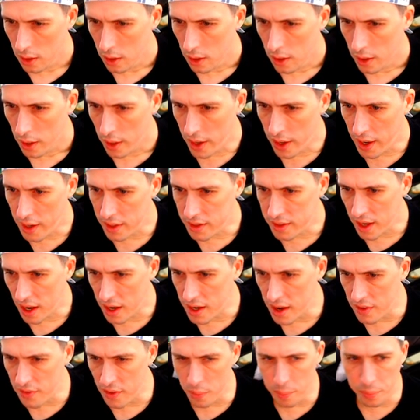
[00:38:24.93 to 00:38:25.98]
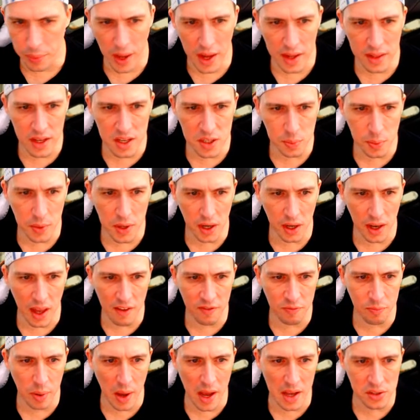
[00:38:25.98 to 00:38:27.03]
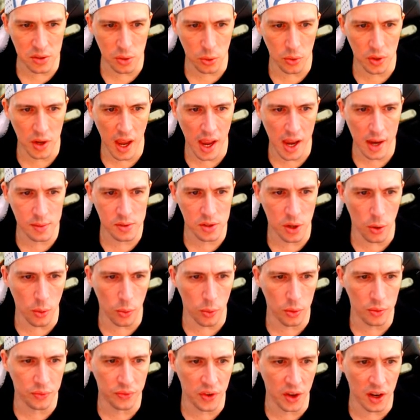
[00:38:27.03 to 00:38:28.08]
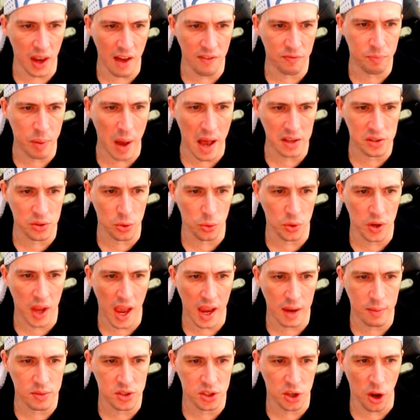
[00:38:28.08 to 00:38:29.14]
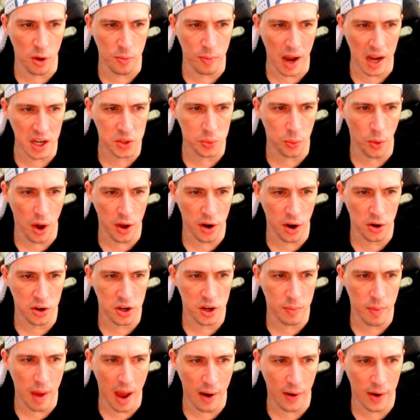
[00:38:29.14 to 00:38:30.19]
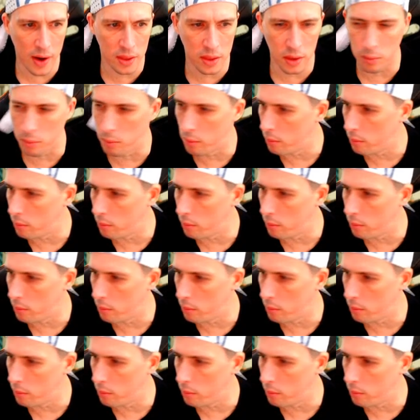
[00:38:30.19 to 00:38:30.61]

And I never played this, but you love puzzle games. Oh, well, if you love puzzle games so much, why don't you marry them?